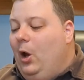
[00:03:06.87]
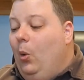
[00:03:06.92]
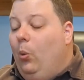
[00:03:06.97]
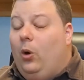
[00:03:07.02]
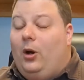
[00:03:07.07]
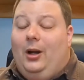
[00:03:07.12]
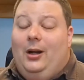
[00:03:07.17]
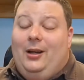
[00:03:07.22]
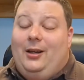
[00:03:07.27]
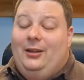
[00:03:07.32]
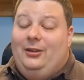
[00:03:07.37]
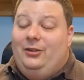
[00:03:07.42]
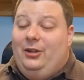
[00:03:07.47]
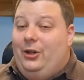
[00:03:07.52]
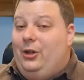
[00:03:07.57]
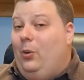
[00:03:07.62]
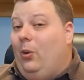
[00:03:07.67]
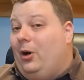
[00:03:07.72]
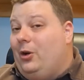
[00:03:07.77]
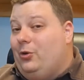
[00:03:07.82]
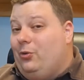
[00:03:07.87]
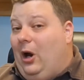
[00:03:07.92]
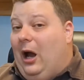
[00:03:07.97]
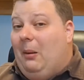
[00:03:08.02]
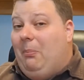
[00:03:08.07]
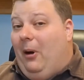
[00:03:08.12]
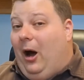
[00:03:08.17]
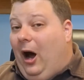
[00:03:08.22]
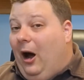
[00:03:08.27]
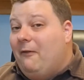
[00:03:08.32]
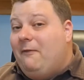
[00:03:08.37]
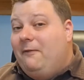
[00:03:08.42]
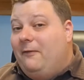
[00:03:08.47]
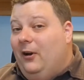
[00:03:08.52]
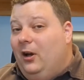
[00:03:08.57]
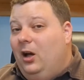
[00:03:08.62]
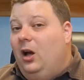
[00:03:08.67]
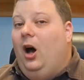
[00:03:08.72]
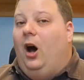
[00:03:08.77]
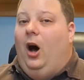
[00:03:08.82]
We're going to continue our drop-off
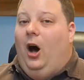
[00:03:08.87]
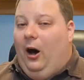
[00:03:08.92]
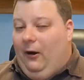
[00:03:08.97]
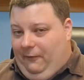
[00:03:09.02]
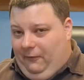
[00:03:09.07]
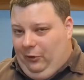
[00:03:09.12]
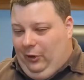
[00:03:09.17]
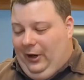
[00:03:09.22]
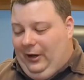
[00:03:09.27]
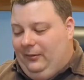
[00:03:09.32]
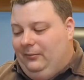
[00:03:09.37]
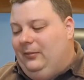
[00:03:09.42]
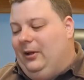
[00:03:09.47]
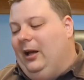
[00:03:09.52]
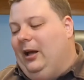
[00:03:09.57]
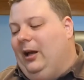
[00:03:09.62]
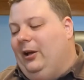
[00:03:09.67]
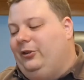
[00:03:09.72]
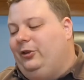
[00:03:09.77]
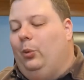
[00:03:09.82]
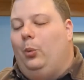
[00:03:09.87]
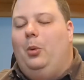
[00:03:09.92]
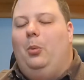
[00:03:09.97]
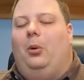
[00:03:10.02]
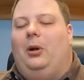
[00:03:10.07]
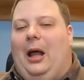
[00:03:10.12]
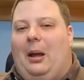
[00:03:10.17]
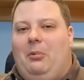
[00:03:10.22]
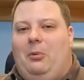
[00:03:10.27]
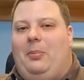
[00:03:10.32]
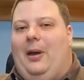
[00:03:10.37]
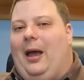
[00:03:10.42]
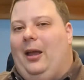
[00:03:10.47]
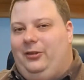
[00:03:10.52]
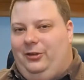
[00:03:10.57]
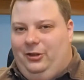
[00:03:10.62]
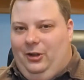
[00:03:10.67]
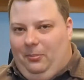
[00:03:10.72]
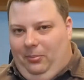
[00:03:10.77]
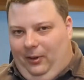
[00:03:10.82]
offering. So we will not be
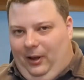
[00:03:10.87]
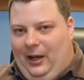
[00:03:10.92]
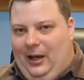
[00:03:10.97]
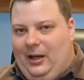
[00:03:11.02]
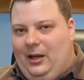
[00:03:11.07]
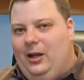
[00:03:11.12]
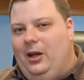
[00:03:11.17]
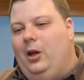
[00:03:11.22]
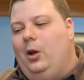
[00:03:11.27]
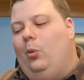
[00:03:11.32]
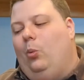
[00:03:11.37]
passing the plate.